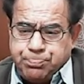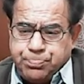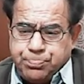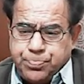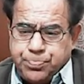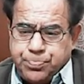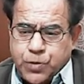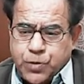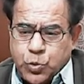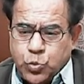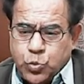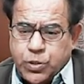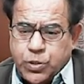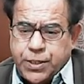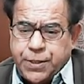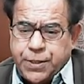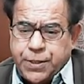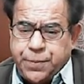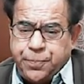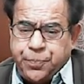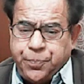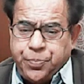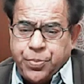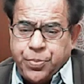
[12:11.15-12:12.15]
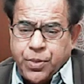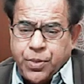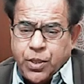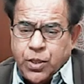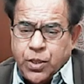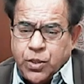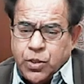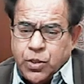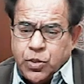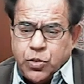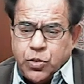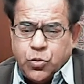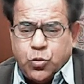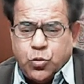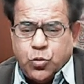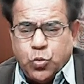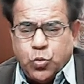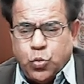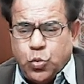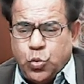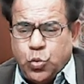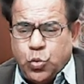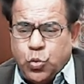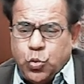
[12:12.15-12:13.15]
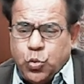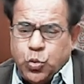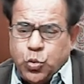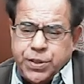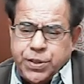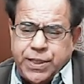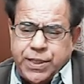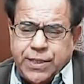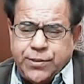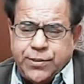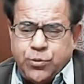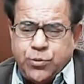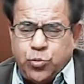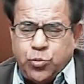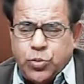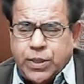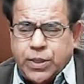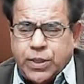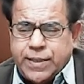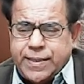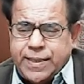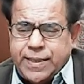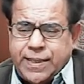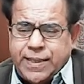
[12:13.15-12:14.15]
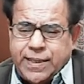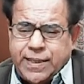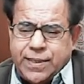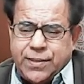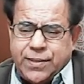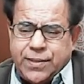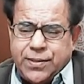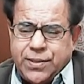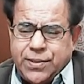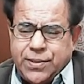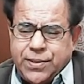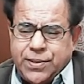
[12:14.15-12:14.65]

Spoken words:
Okay, so dear students, here